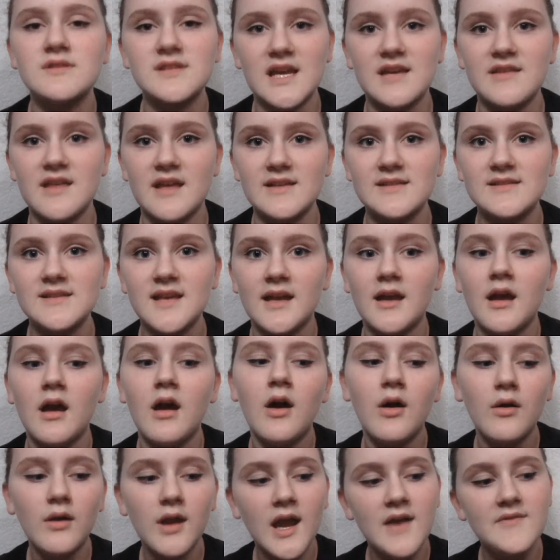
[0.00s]
say that. Say,
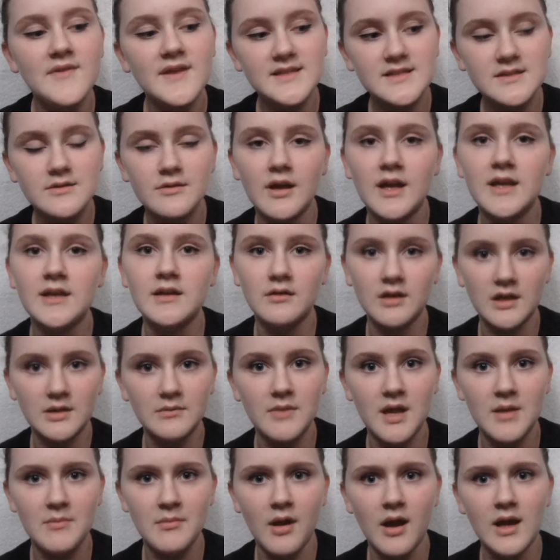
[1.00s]
okay, that's great, you're in
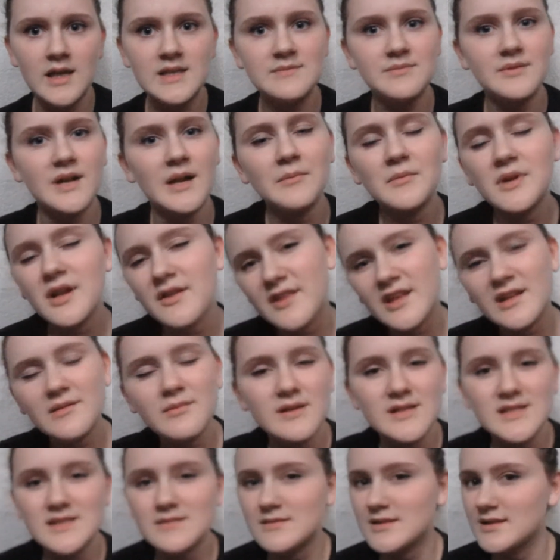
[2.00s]
my mind, but I'm going to think
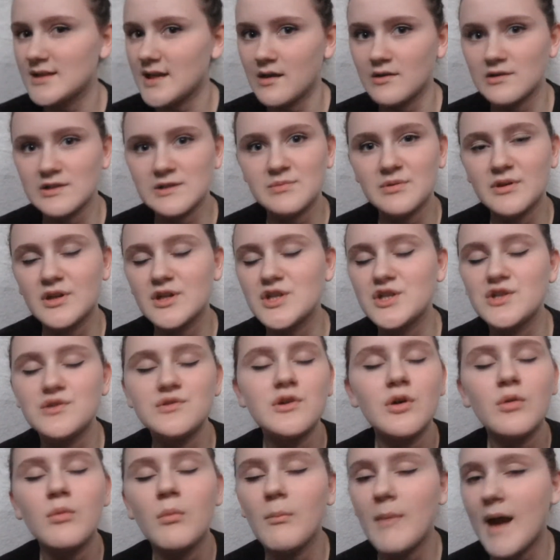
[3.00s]
about something else, because you
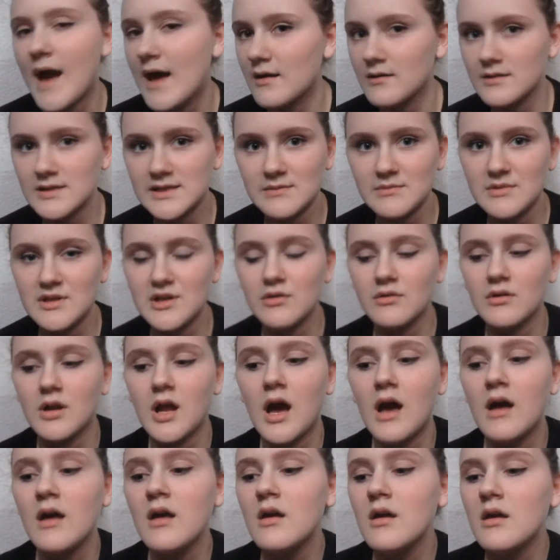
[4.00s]
don't matter to me. You're
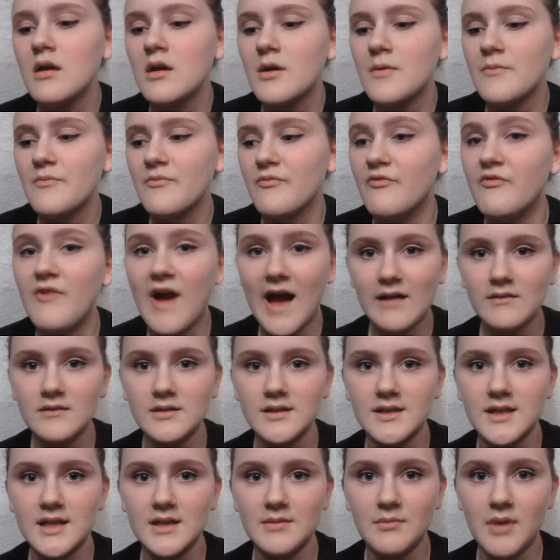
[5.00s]
not
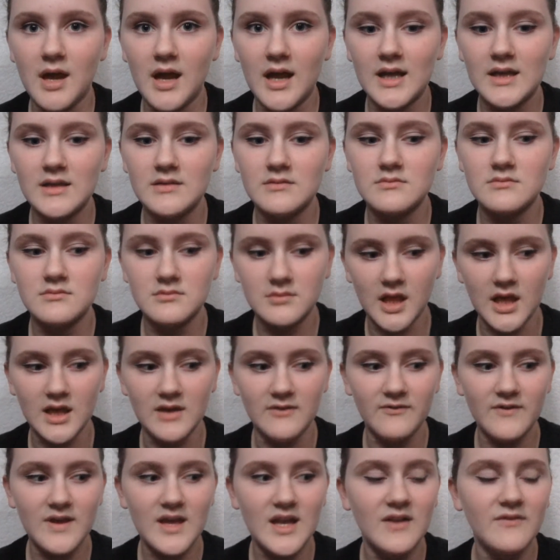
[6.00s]
valid in my
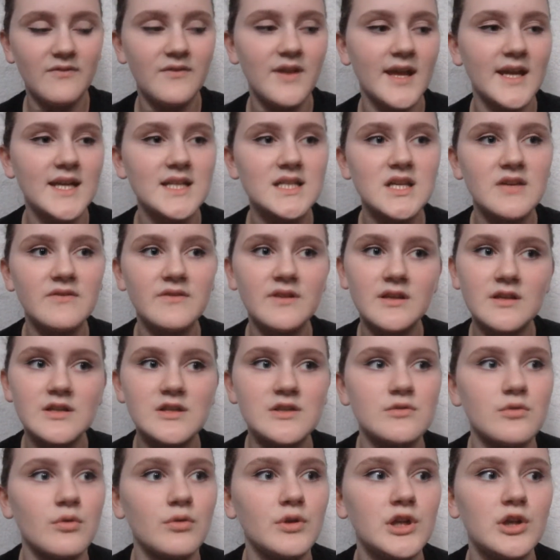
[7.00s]
life. And if negativity is
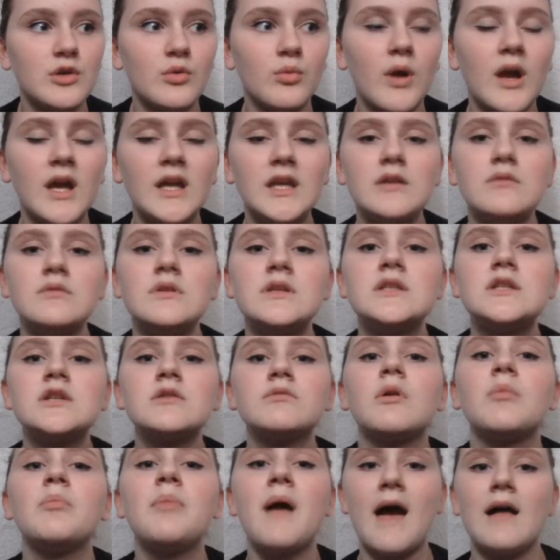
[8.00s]
thrown your way, you need to
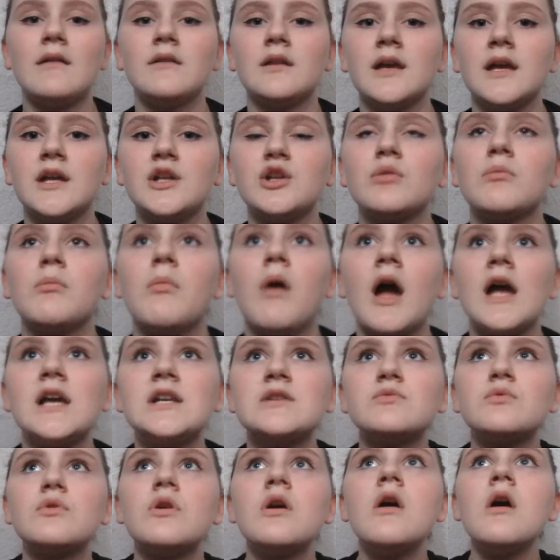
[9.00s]
repel it, and your
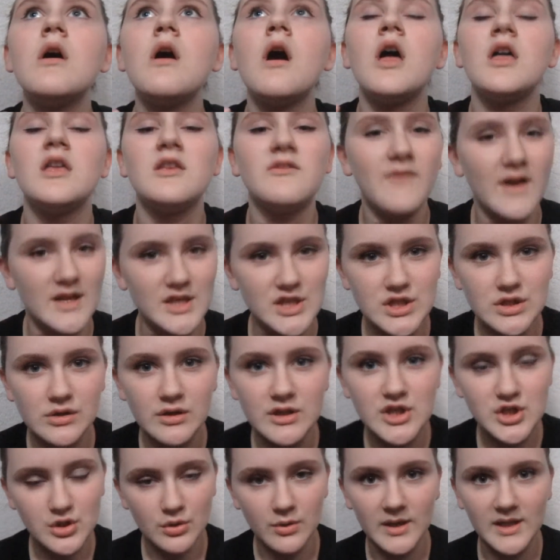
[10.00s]
mind will
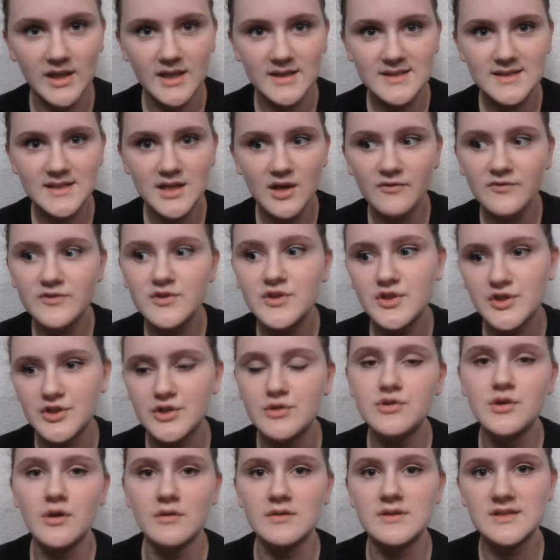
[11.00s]
eventually train itself to
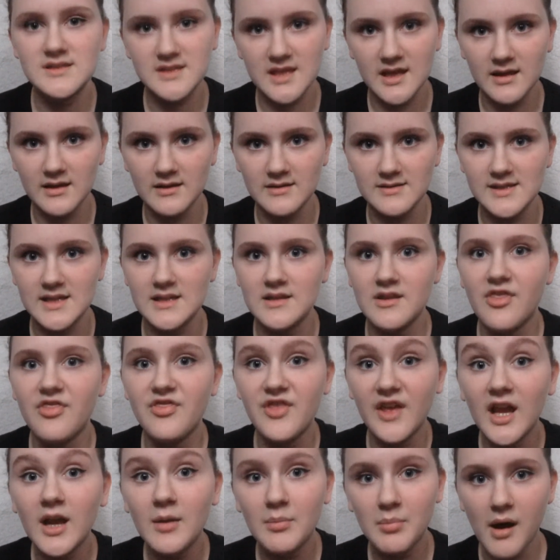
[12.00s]
do those things and
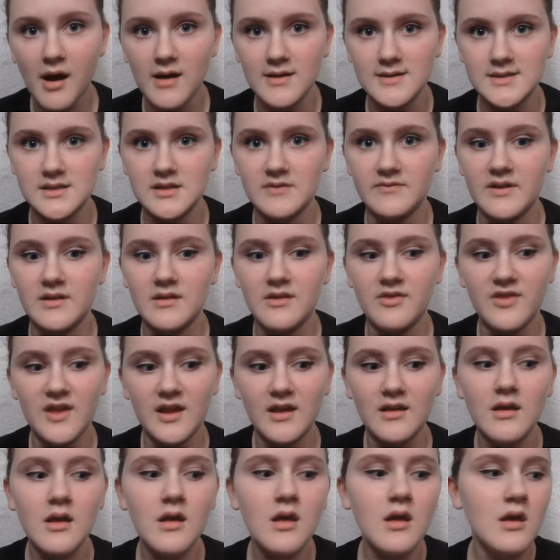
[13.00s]
think positive and
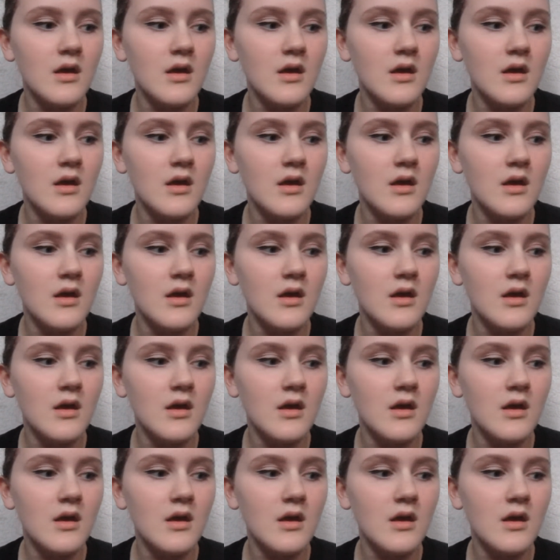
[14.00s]
think